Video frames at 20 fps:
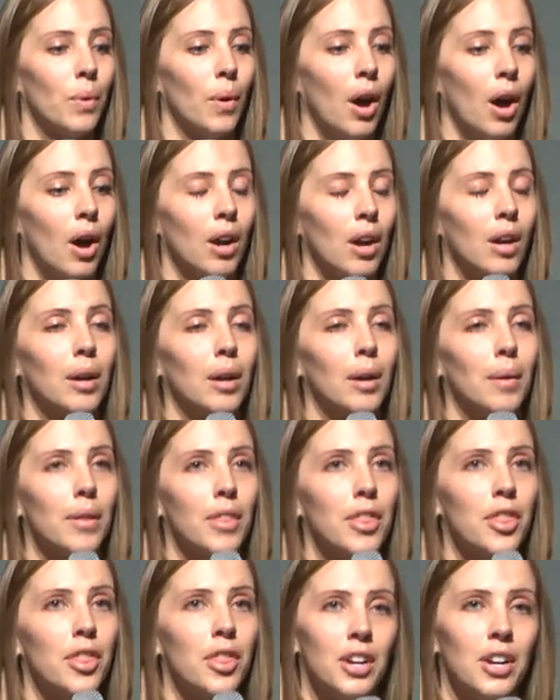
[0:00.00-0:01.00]

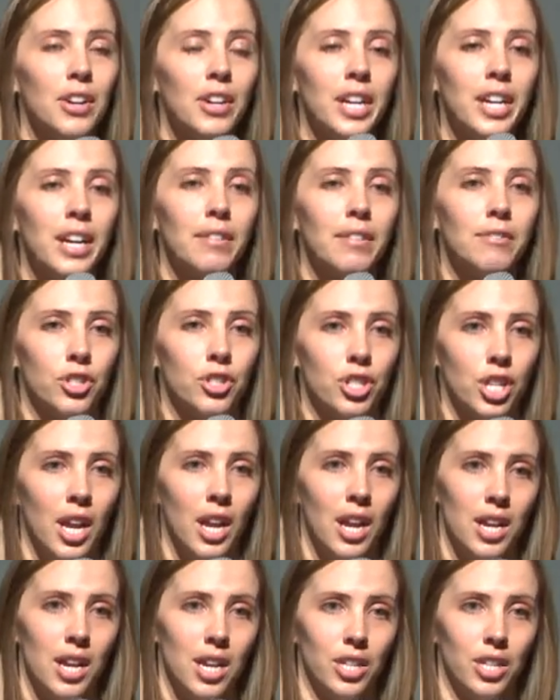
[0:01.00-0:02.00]
our theory of
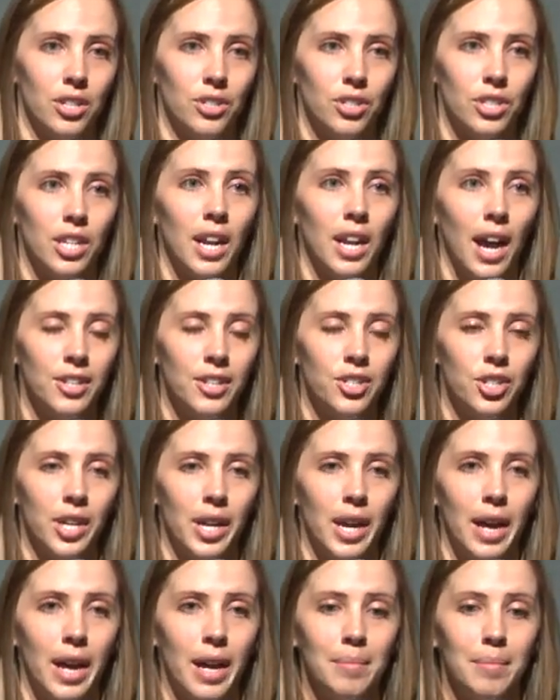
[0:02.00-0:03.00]
change at
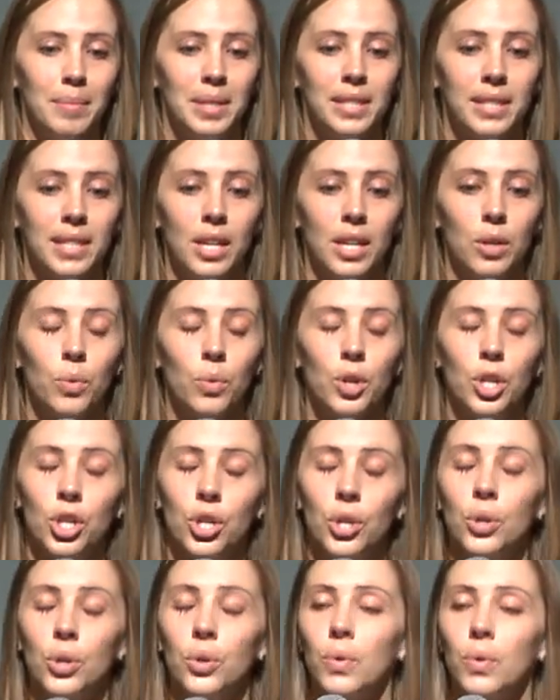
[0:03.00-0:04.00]
IJM is that when
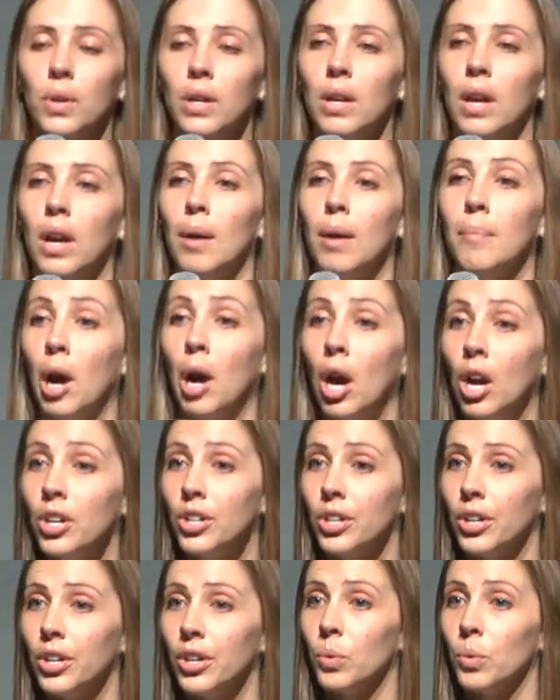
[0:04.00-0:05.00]
you
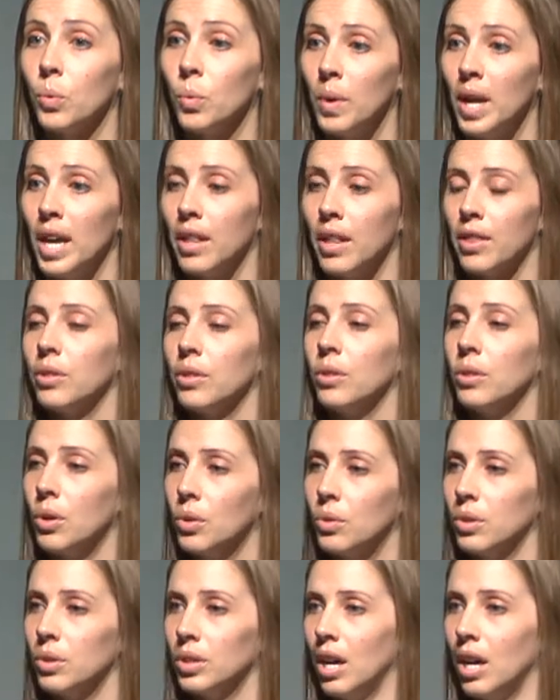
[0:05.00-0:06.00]
partner with
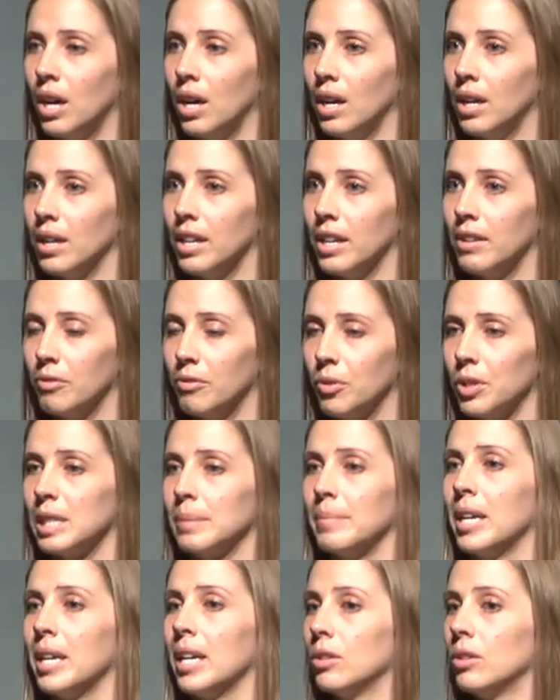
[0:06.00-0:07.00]
local law
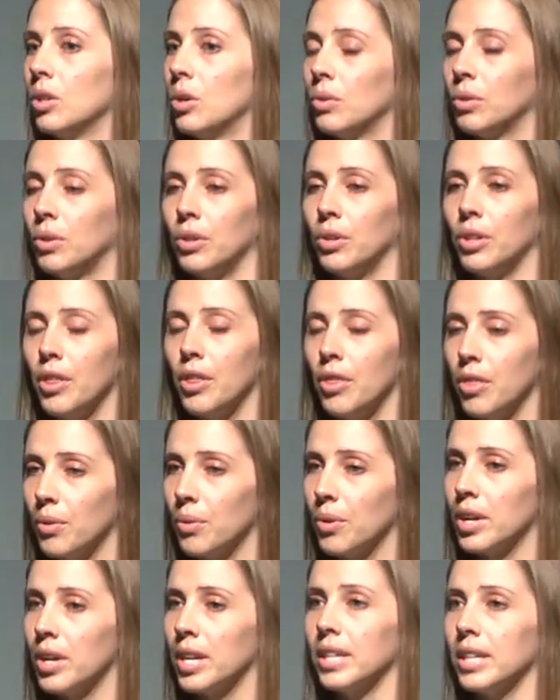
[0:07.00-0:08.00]
enforcement, local
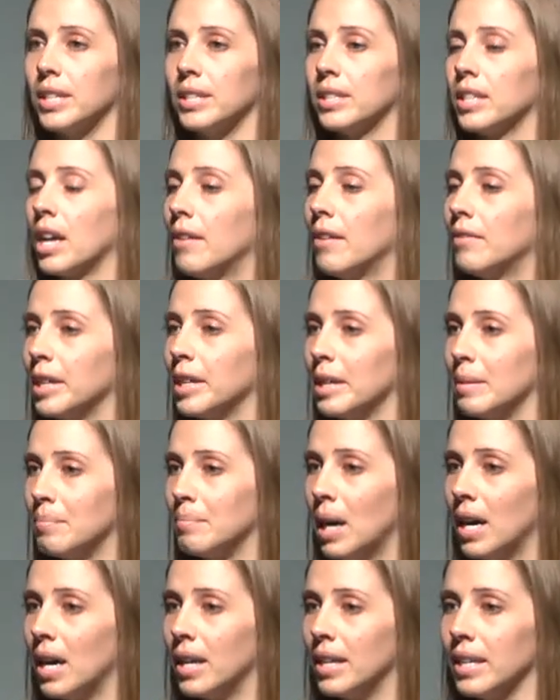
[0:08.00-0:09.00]
authorities, governing
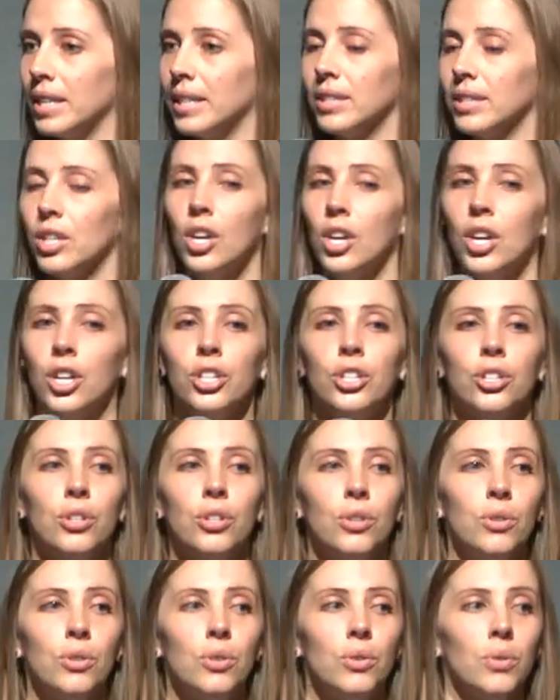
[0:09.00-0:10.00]
bodies
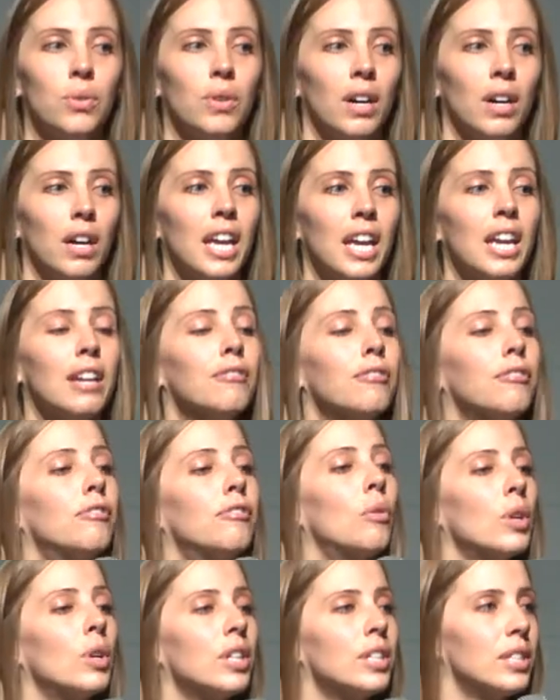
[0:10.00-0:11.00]
to
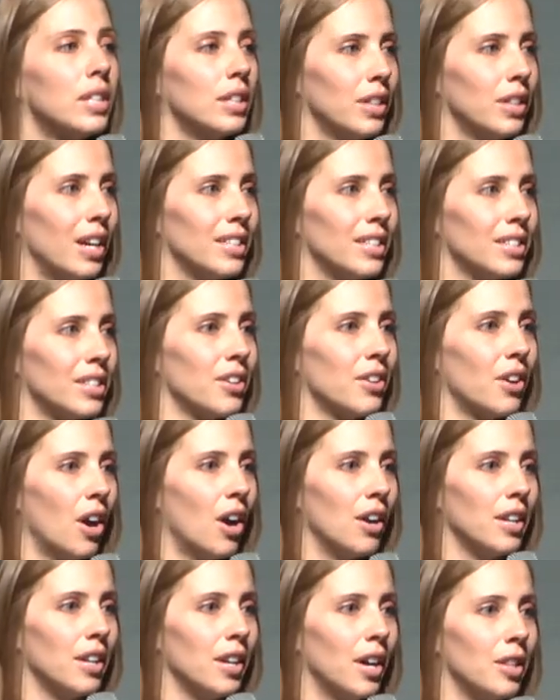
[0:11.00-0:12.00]
enforce the laws that are
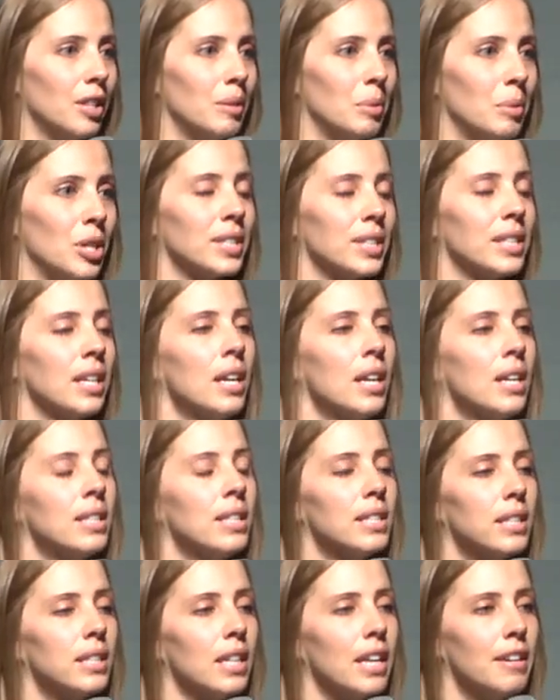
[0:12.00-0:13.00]
already on the books.
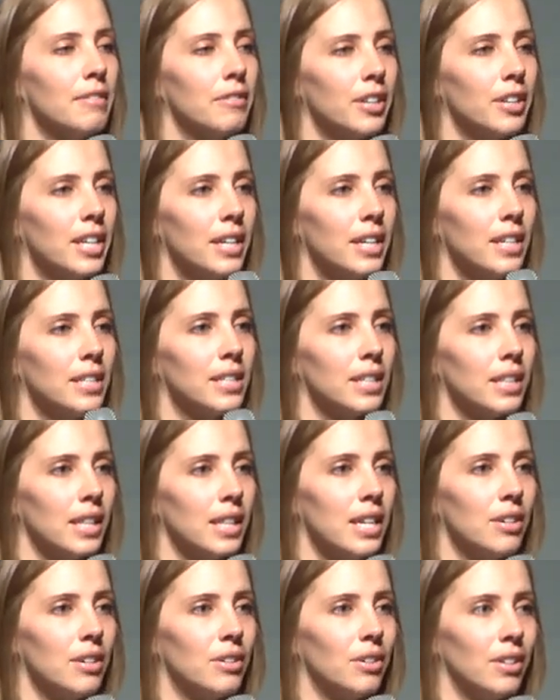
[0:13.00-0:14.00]
Slavery is
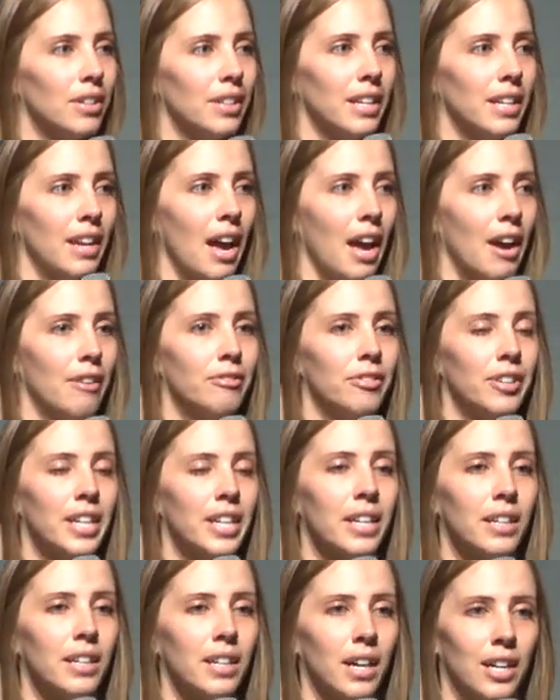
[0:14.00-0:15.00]
illegal in
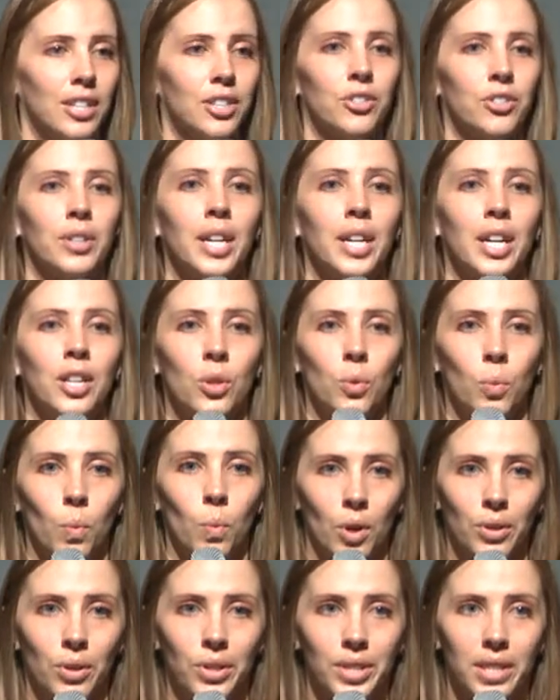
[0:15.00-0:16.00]
every country in the
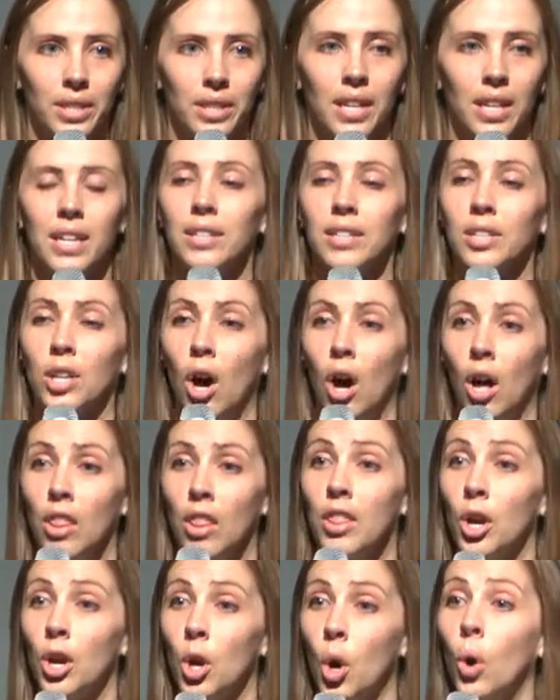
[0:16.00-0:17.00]
world. It is
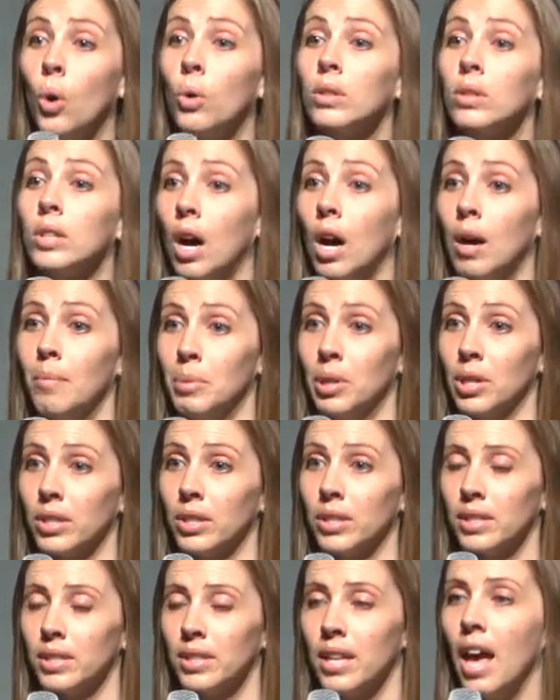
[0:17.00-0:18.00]
on their own law
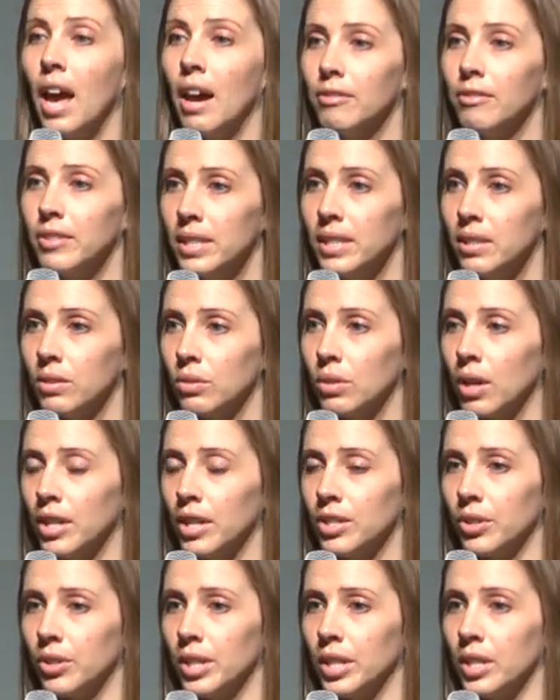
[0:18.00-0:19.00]
books. Every single
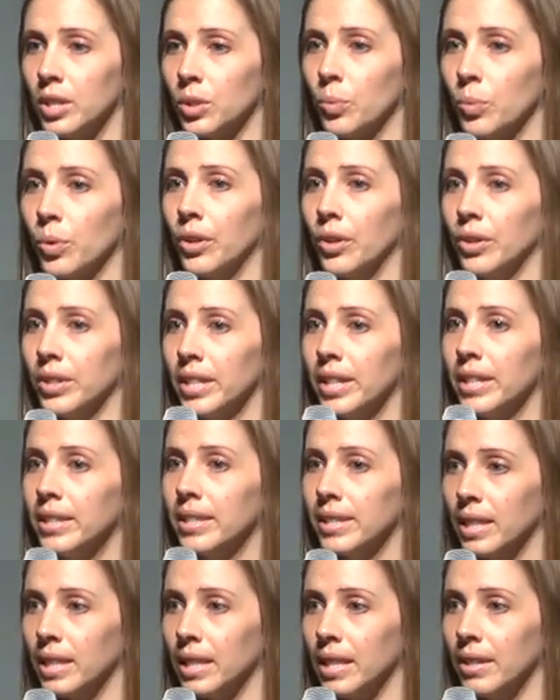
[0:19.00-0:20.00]
country in this world, it
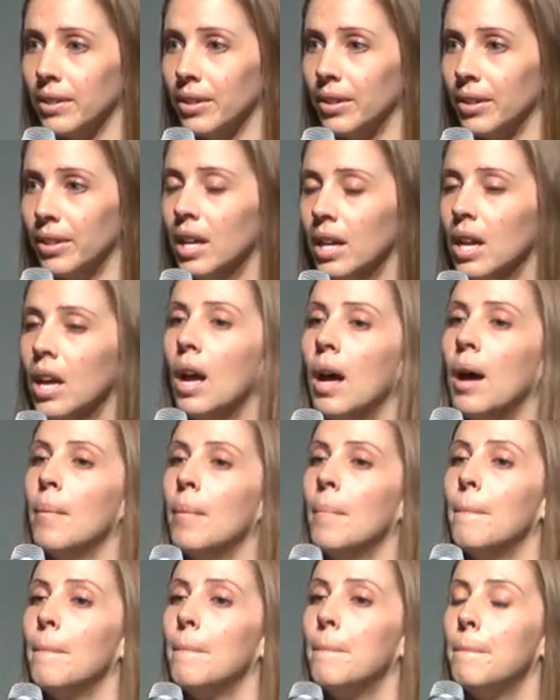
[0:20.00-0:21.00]
is illegal.
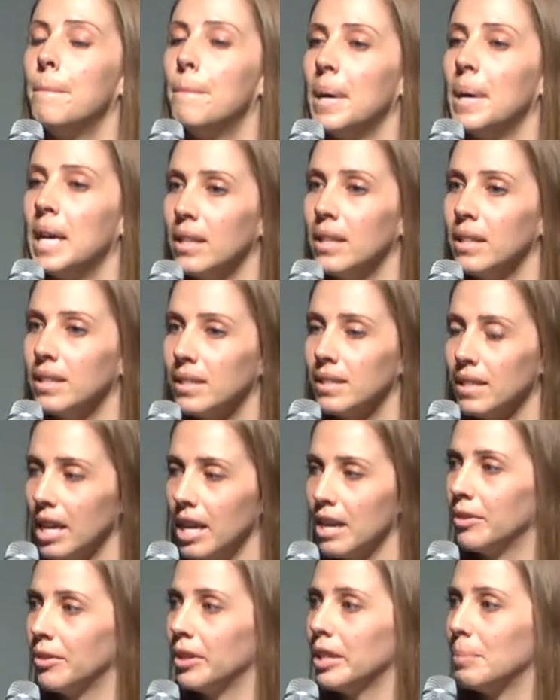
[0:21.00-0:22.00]
But
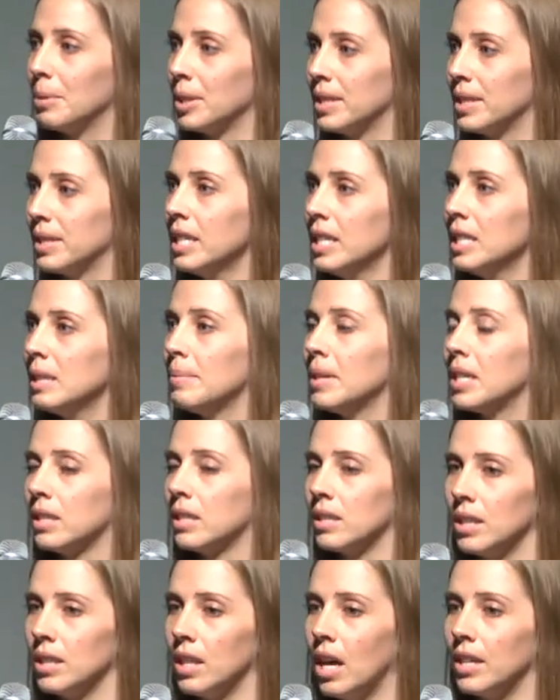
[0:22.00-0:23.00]
slavery persists
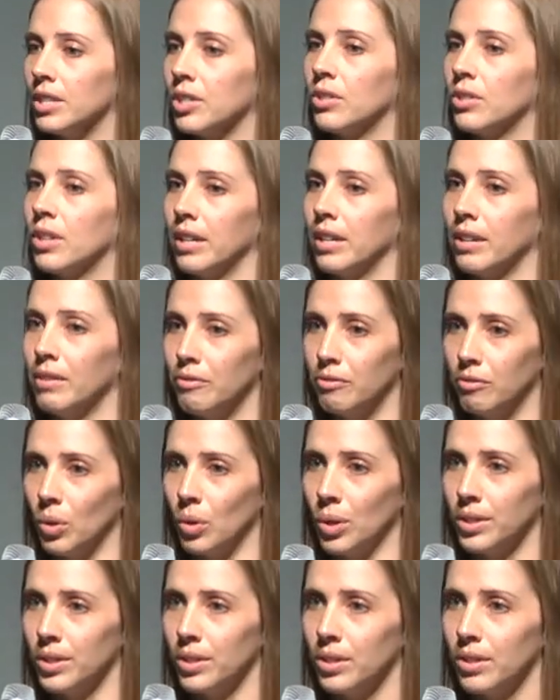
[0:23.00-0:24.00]
because laws are not
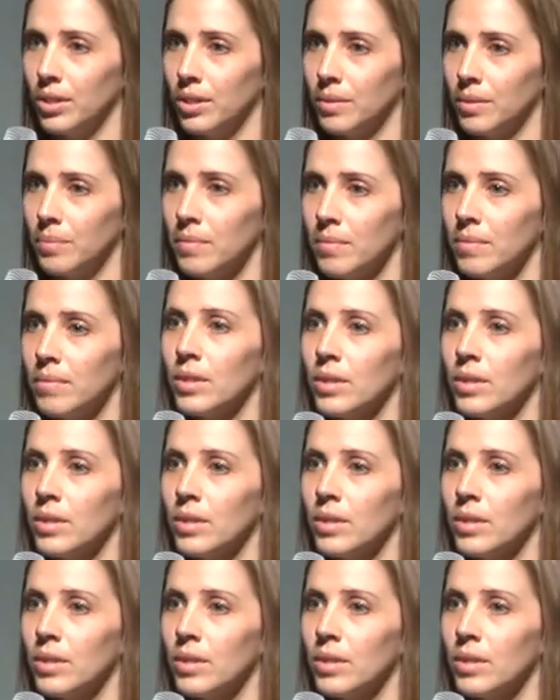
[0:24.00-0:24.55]
enforced.